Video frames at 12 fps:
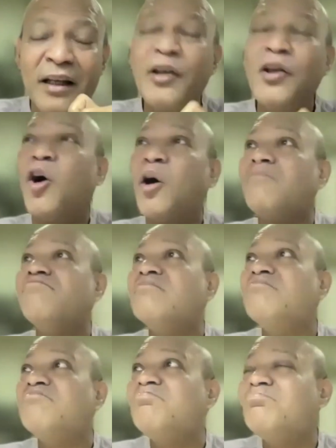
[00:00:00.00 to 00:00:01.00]
Your
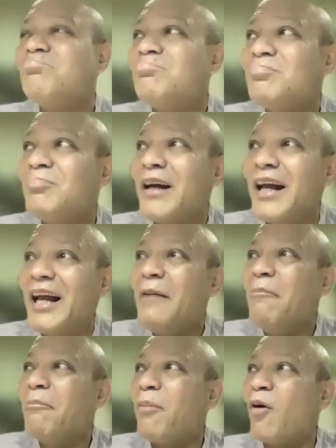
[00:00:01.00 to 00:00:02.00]

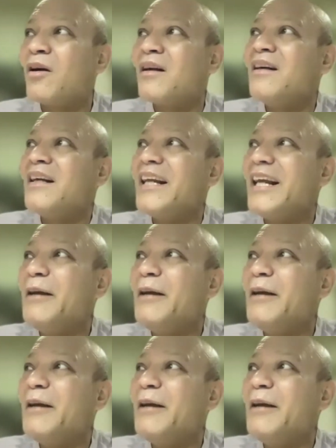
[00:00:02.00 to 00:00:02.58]
important